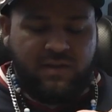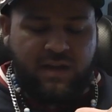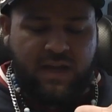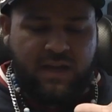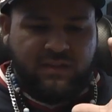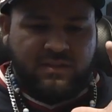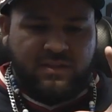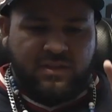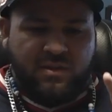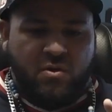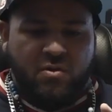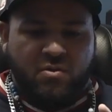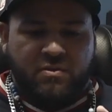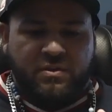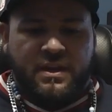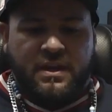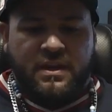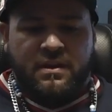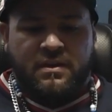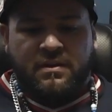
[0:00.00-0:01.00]
I used to go
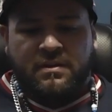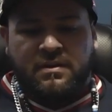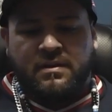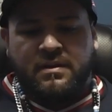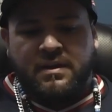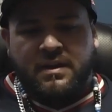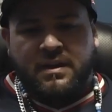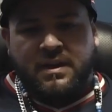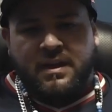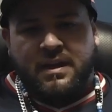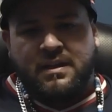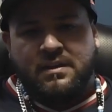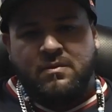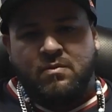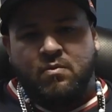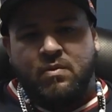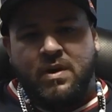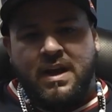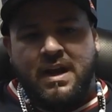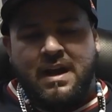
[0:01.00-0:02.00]
there. And the
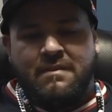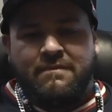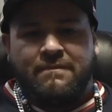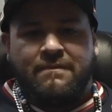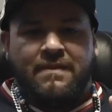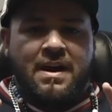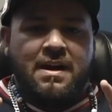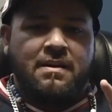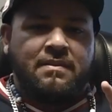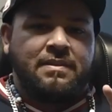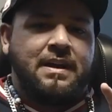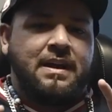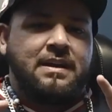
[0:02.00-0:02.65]
way I found